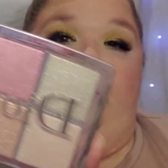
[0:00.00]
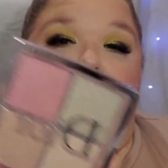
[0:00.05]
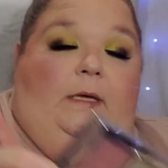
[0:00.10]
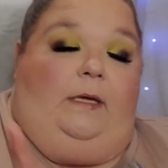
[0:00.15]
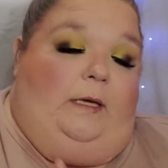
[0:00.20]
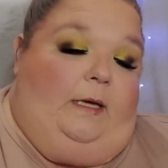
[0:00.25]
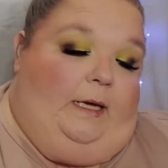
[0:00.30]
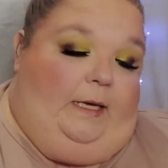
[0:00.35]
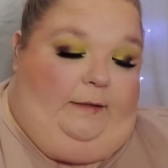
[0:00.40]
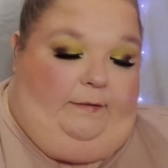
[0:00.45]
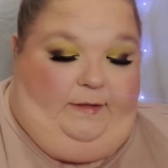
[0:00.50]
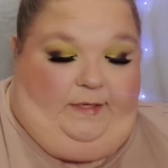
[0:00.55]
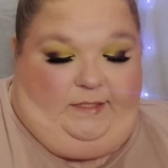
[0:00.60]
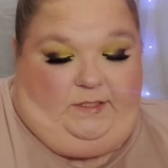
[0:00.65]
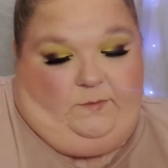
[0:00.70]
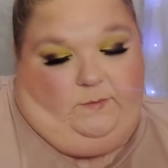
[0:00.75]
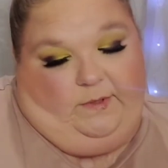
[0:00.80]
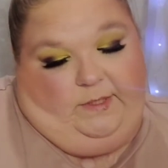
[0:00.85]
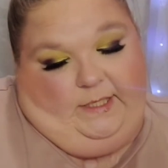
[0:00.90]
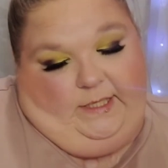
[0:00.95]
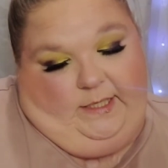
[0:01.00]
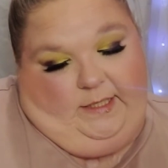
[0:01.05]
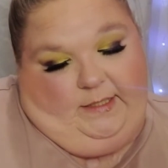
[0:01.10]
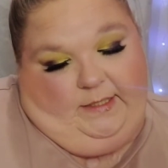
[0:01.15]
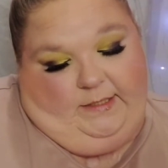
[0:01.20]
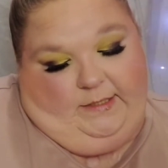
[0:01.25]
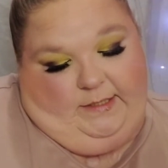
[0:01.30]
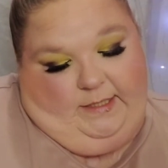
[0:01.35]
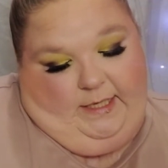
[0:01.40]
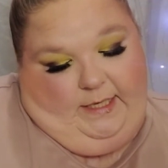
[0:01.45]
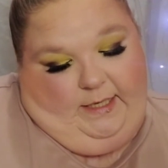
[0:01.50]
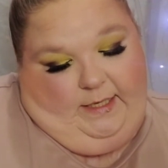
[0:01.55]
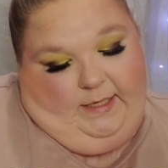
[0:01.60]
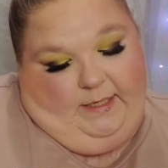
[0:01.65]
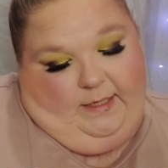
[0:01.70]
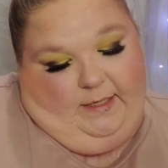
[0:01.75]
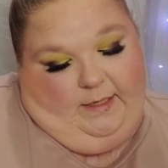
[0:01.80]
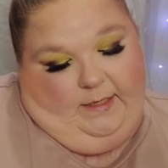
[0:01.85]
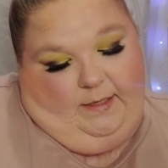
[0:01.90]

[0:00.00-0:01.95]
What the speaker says: And this one is in